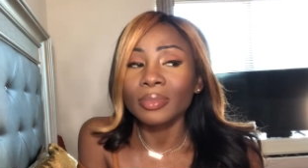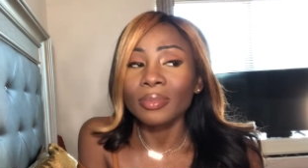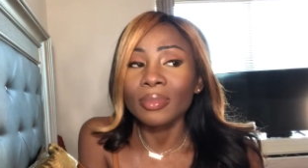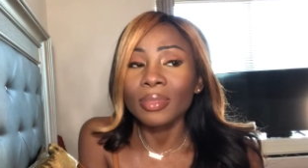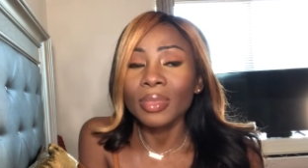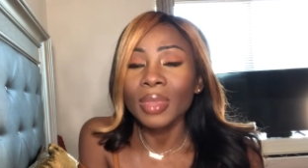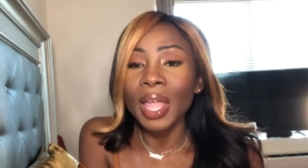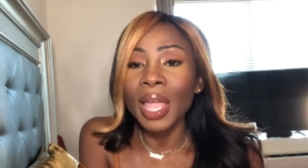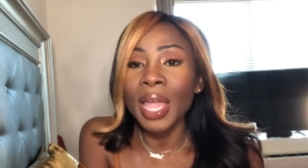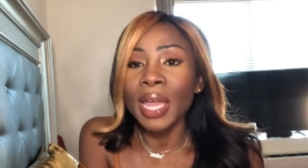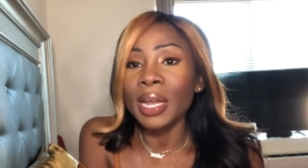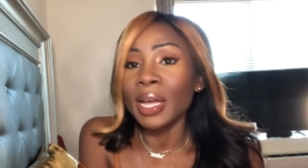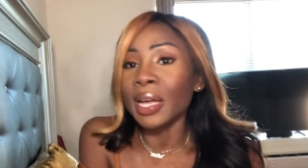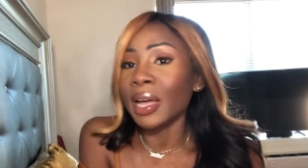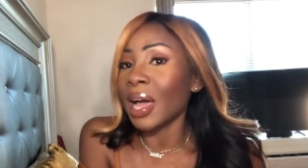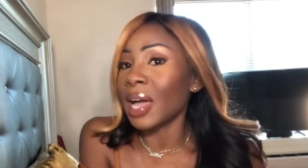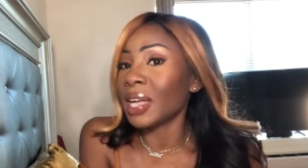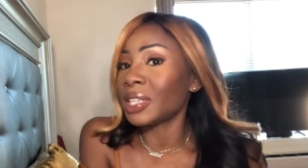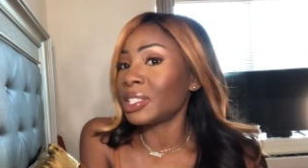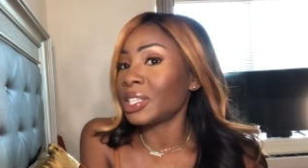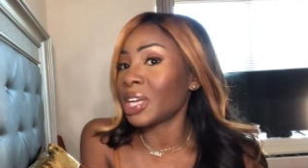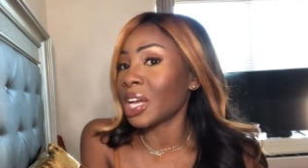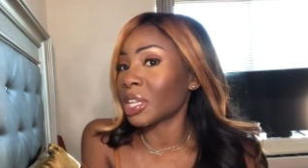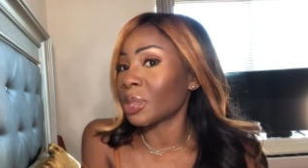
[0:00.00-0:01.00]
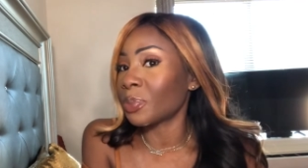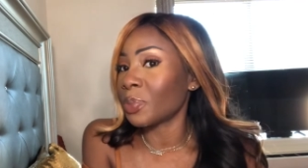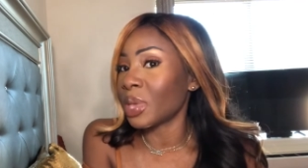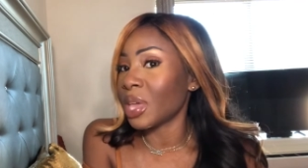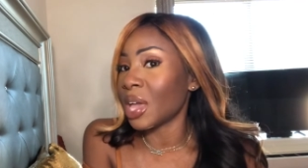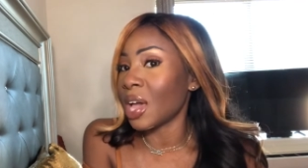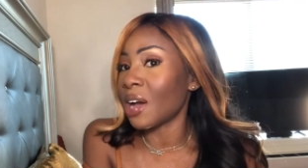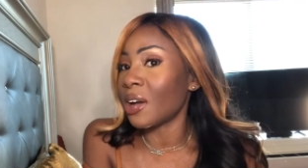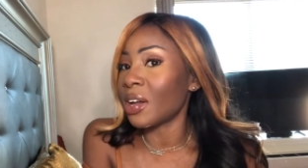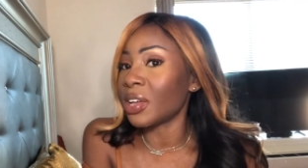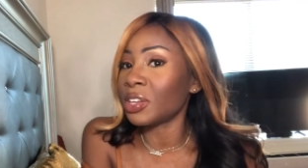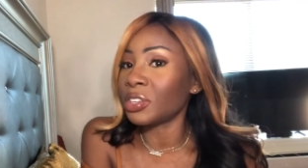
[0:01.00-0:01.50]
and a guy checked me
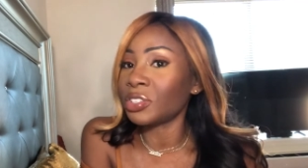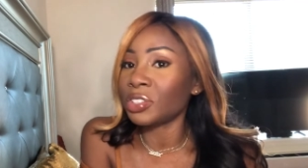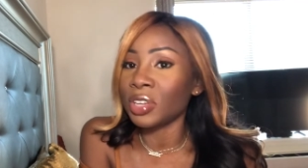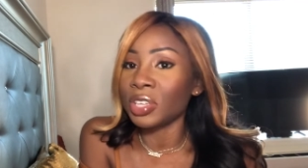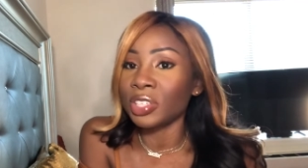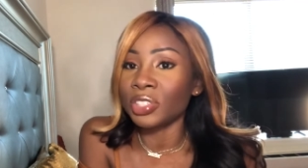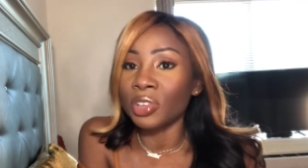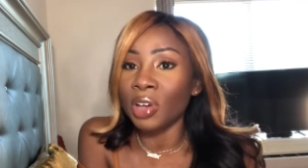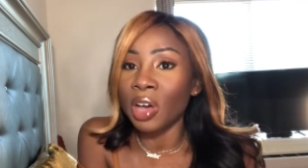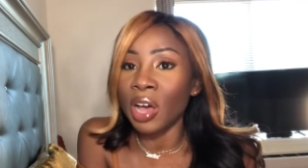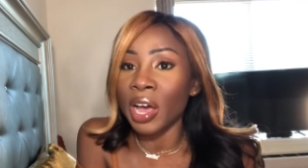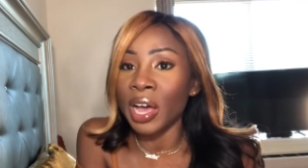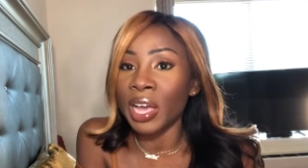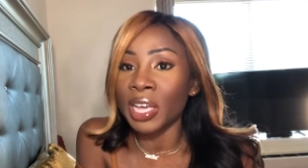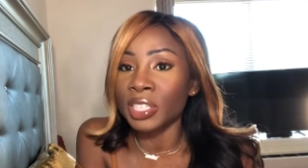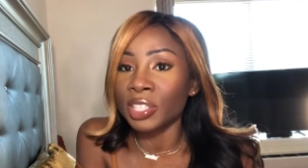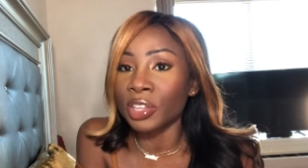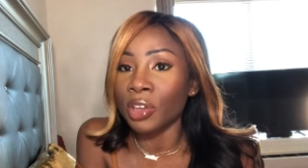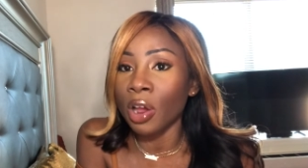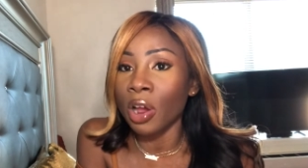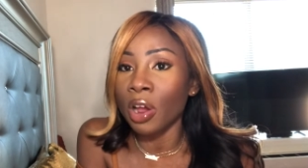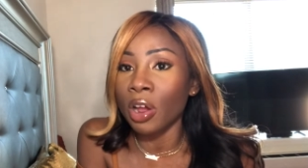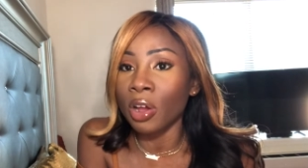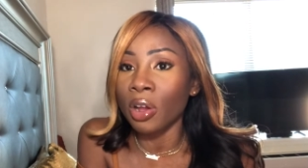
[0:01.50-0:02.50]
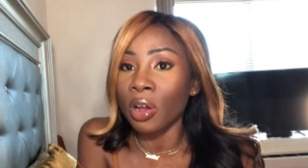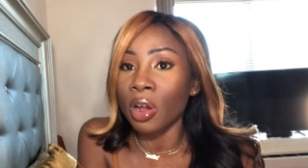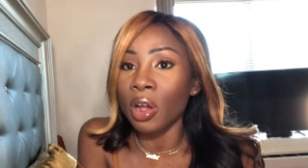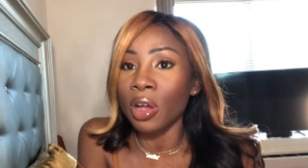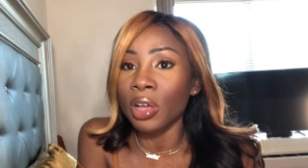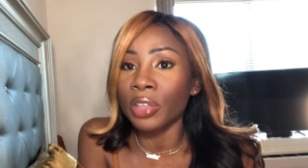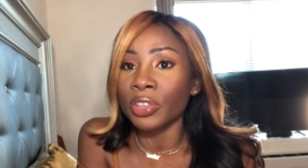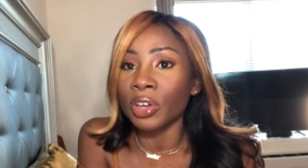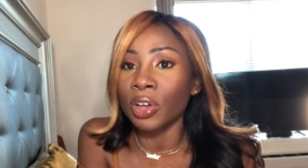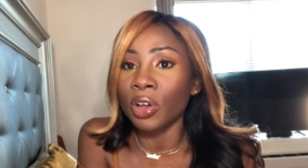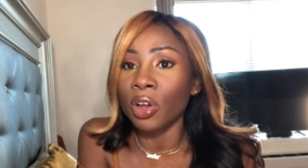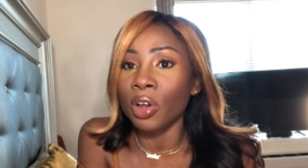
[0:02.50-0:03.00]
out, and you should have saw how
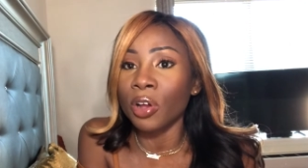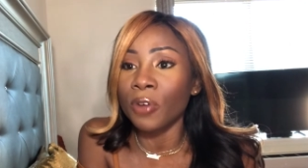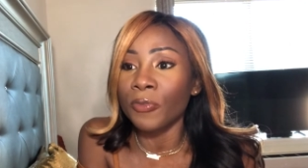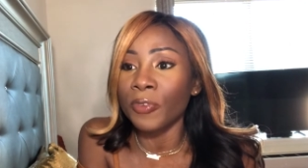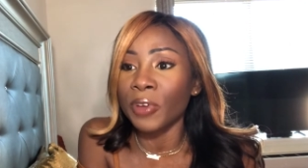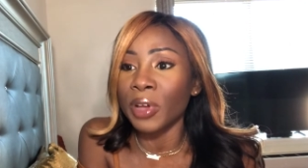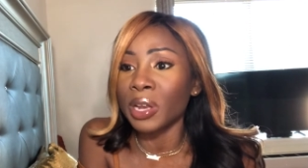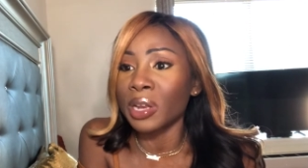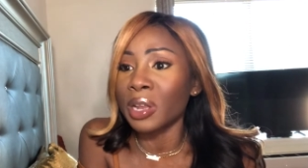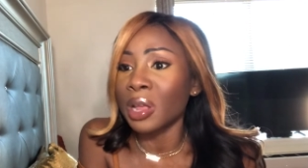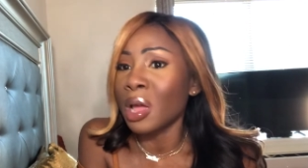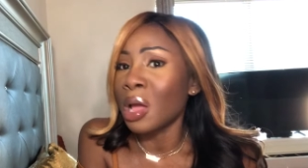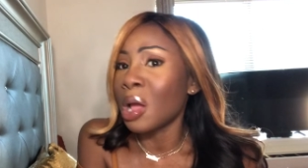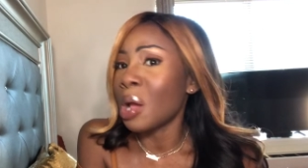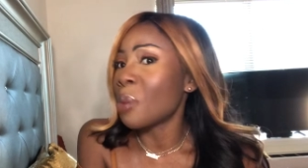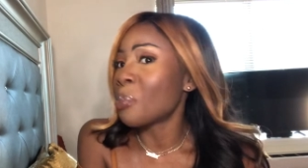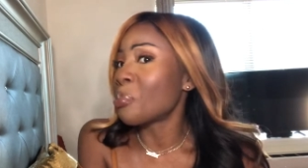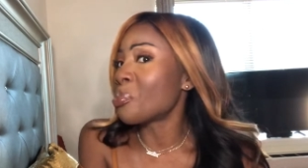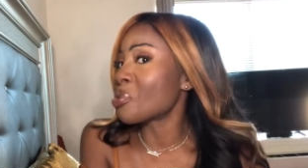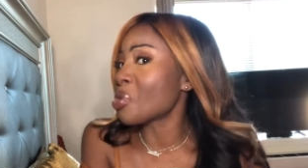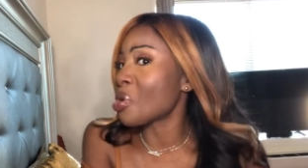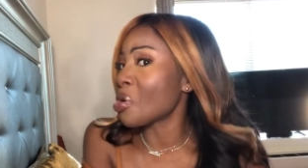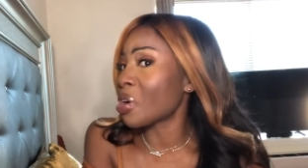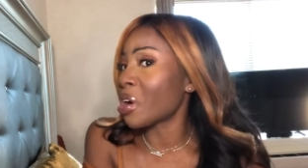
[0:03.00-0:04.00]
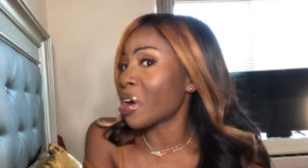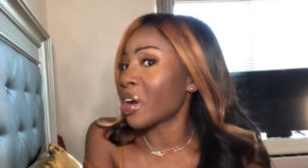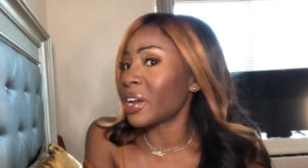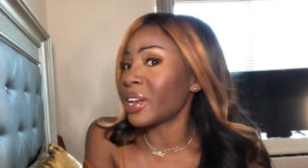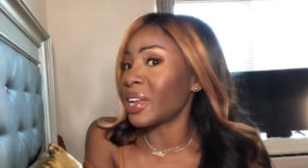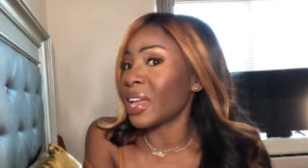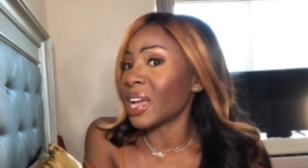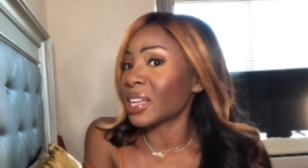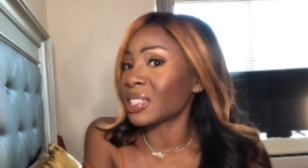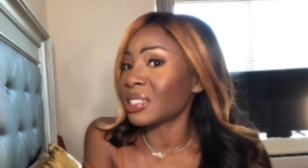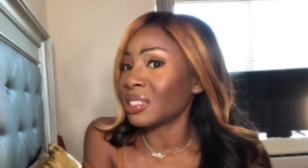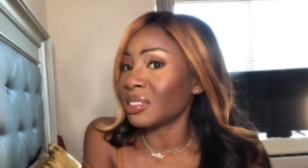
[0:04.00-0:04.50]
the girlfriend broke her
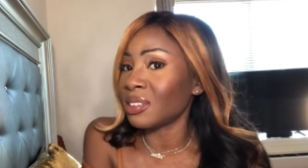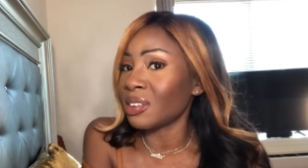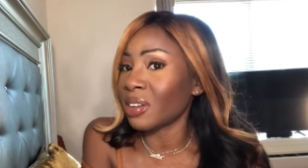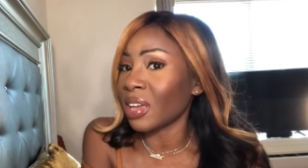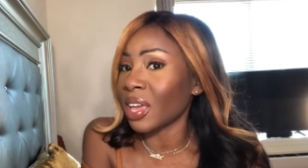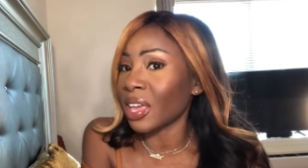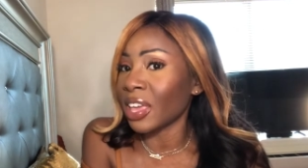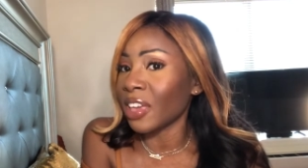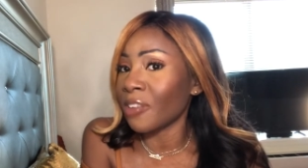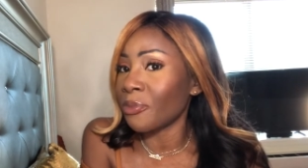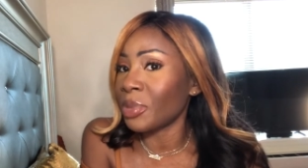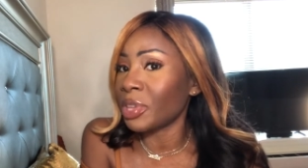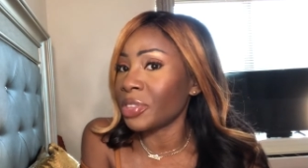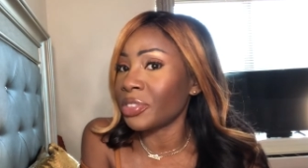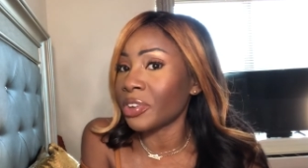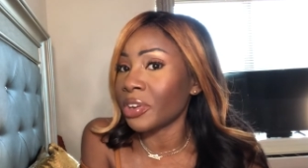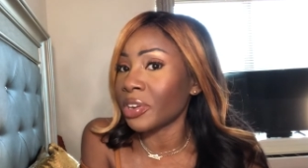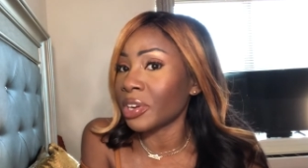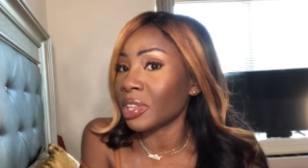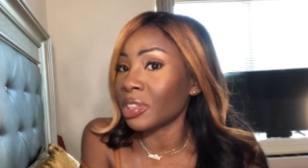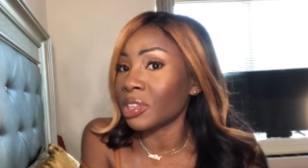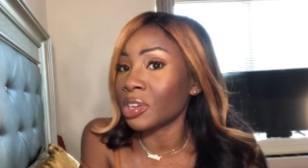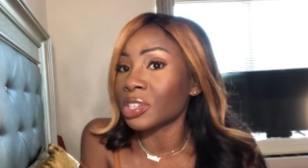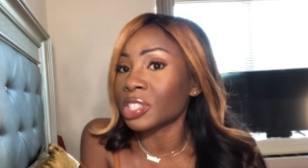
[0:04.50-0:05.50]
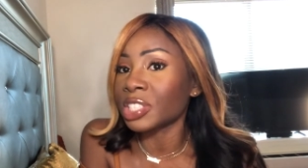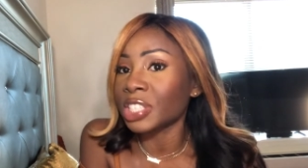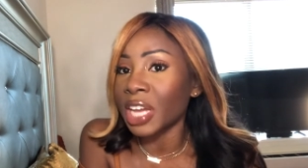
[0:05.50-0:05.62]
neck to give me a dirty look.